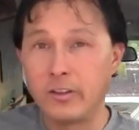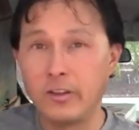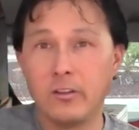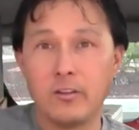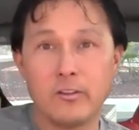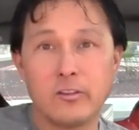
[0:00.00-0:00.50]

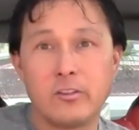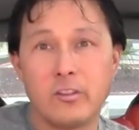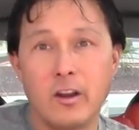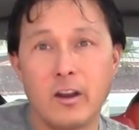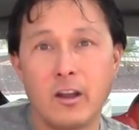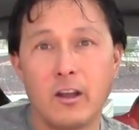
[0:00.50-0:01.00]
deals
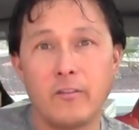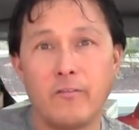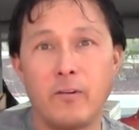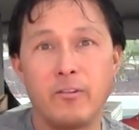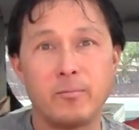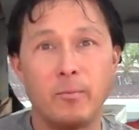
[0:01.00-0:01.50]
that I got at the
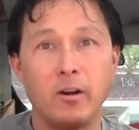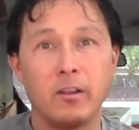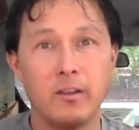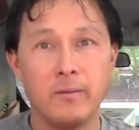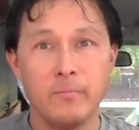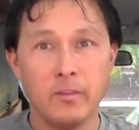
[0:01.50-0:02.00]
farmer's
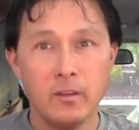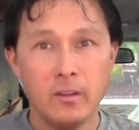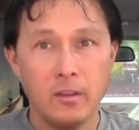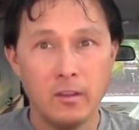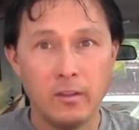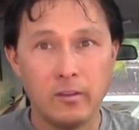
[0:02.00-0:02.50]
market
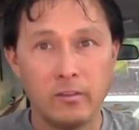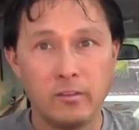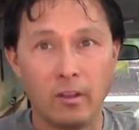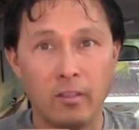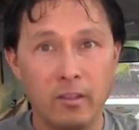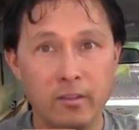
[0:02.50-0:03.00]

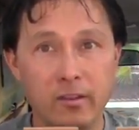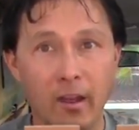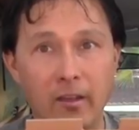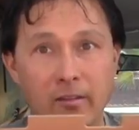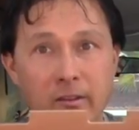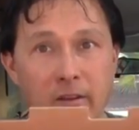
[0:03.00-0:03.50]
is uh, these
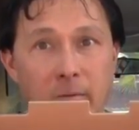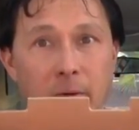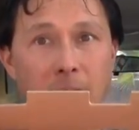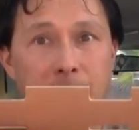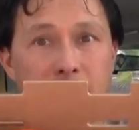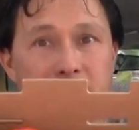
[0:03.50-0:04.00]
guys here.
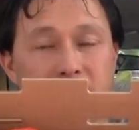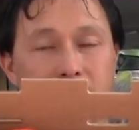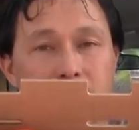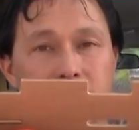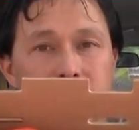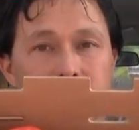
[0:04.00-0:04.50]
We got
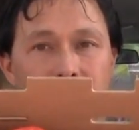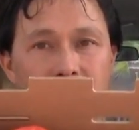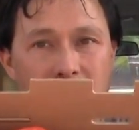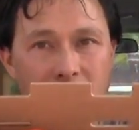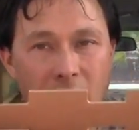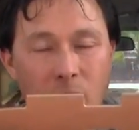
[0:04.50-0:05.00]
persimmons, and
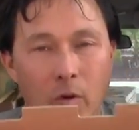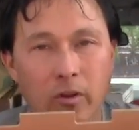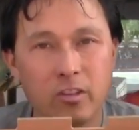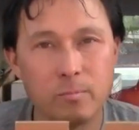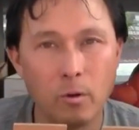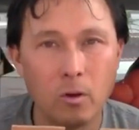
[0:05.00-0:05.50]
this is just
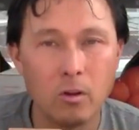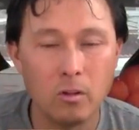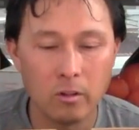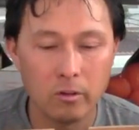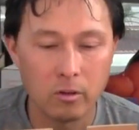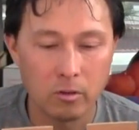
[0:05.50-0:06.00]
one
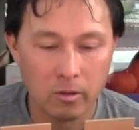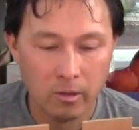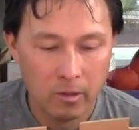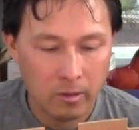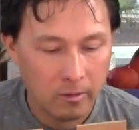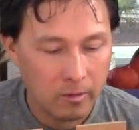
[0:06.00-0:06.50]
small little
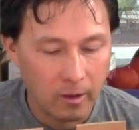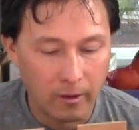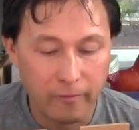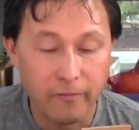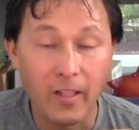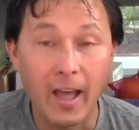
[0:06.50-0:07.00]

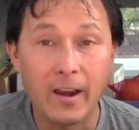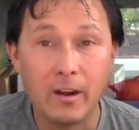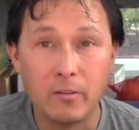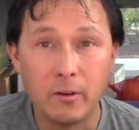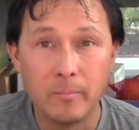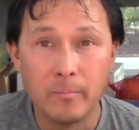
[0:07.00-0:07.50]
uh, flat
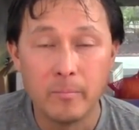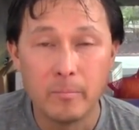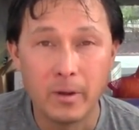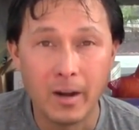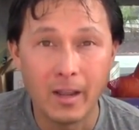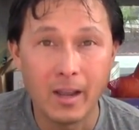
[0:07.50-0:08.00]
of them,
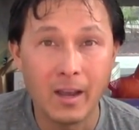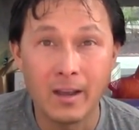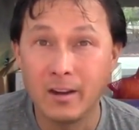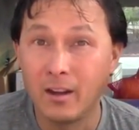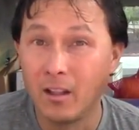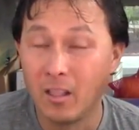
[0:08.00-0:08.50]
but I
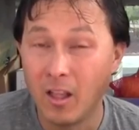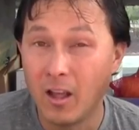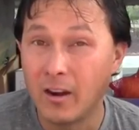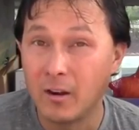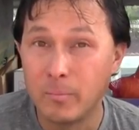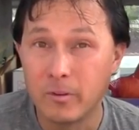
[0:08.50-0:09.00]
got a
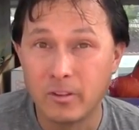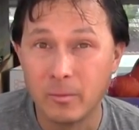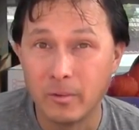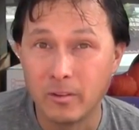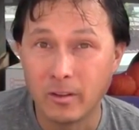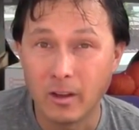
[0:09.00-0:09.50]
lot of
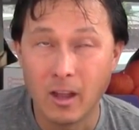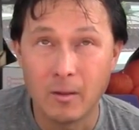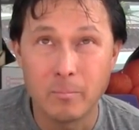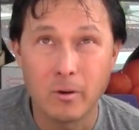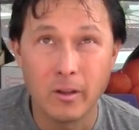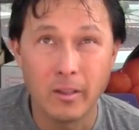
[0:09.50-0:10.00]
persimmons. I
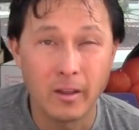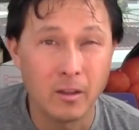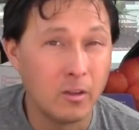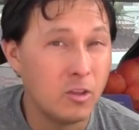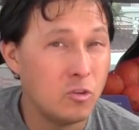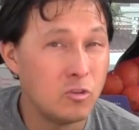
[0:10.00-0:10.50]
got probably like
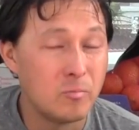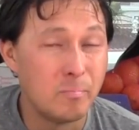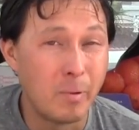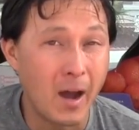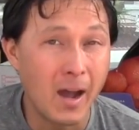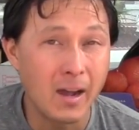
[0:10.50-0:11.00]
a huge
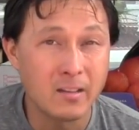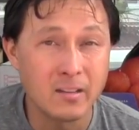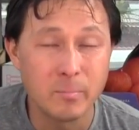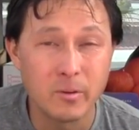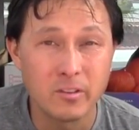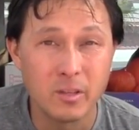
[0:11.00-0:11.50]
box
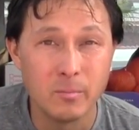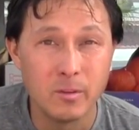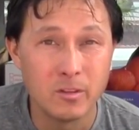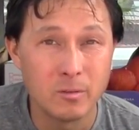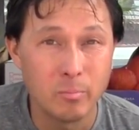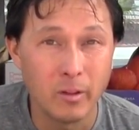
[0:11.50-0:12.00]
of
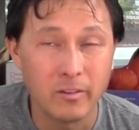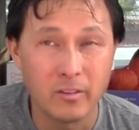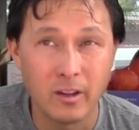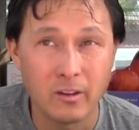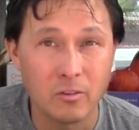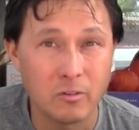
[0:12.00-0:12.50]
persimmons
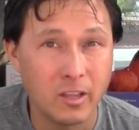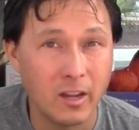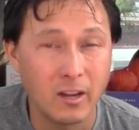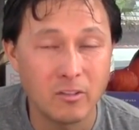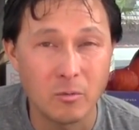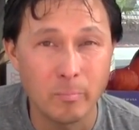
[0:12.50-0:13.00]
plus an extra
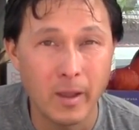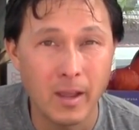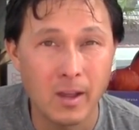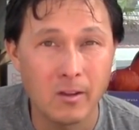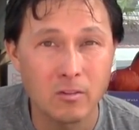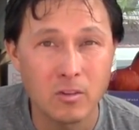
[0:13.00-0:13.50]
ten extra
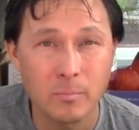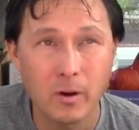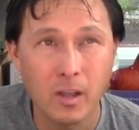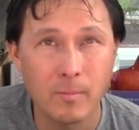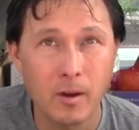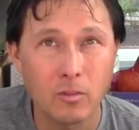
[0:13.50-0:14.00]
pounds, so
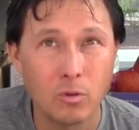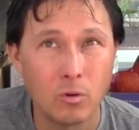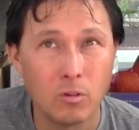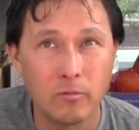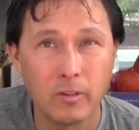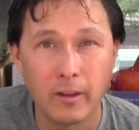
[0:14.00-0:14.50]
probably about a
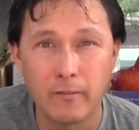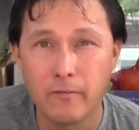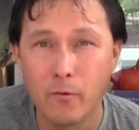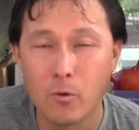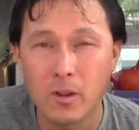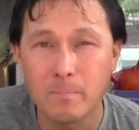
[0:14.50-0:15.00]
total of like
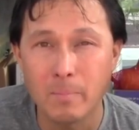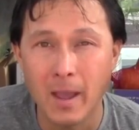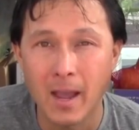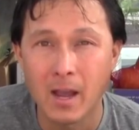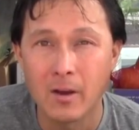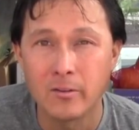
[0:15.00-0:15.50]
forty
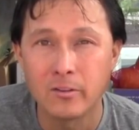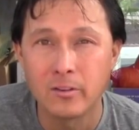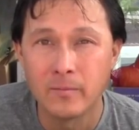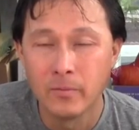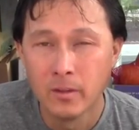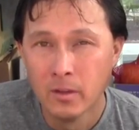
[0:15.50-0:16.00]

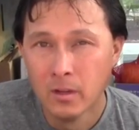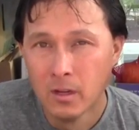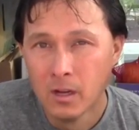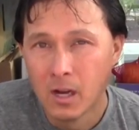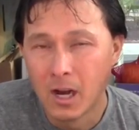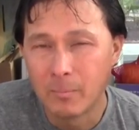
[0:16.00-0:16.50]
pounds
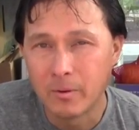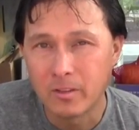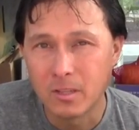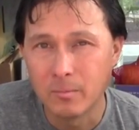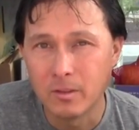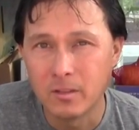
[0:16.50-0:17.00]
of
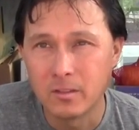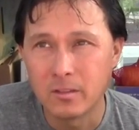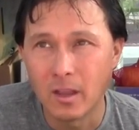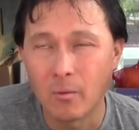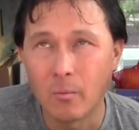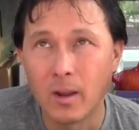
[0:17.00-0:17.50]
persimmons
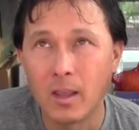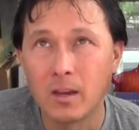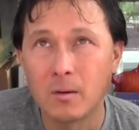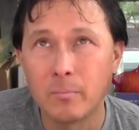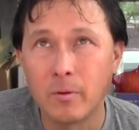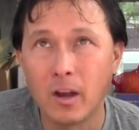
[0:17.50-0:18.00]
that ran
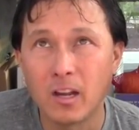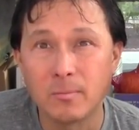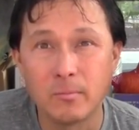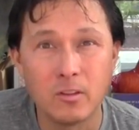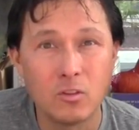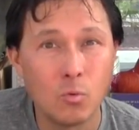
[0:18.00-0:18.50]

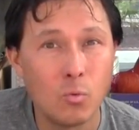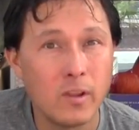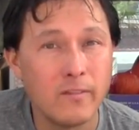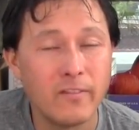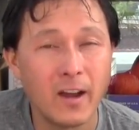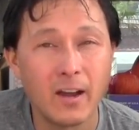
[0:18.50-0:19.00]
approximately
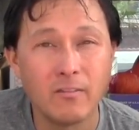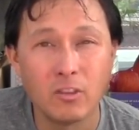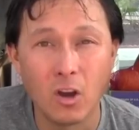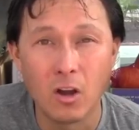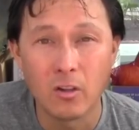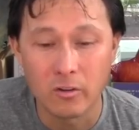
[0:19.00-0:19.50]
twenty-five
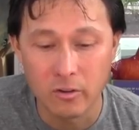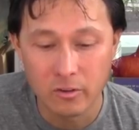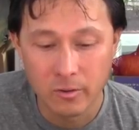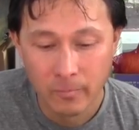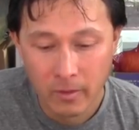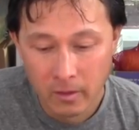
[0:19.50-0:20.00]

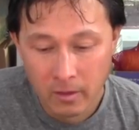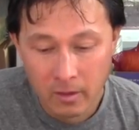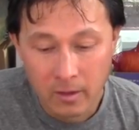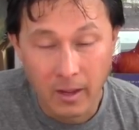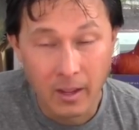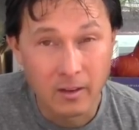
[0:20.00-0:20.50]
dollars.
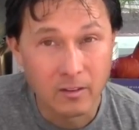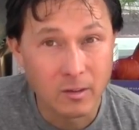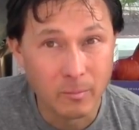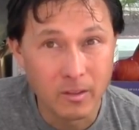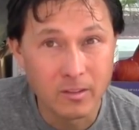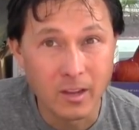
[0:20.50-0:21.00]
And
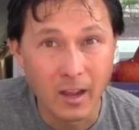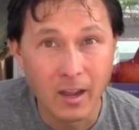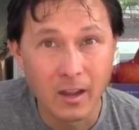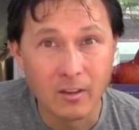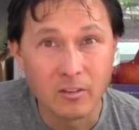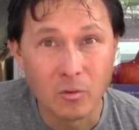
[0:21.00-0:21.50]
some of these
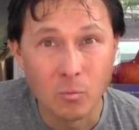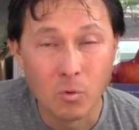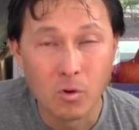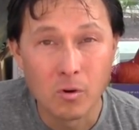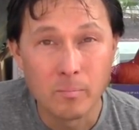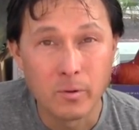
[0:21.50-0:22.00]
guys
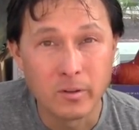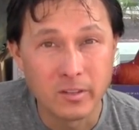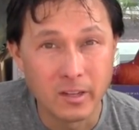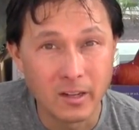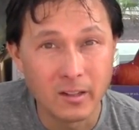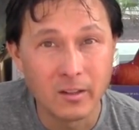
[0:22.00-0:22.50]
were
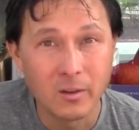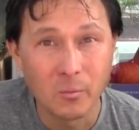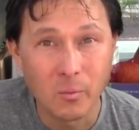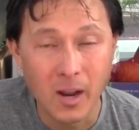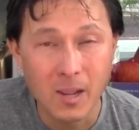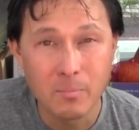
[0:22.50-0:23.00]
particularly
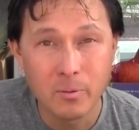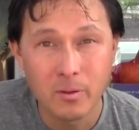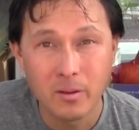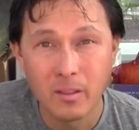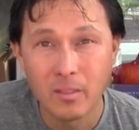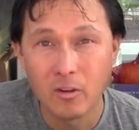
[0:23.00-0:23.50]
ripe,
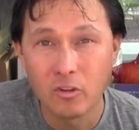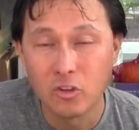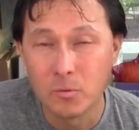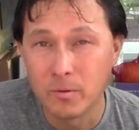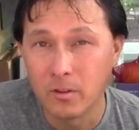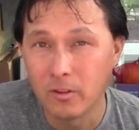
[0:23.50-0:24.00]
and they were
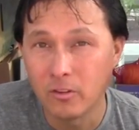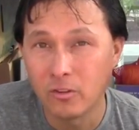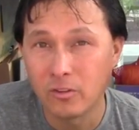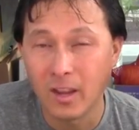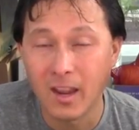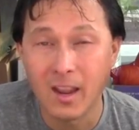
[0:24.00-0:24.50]
super delicious,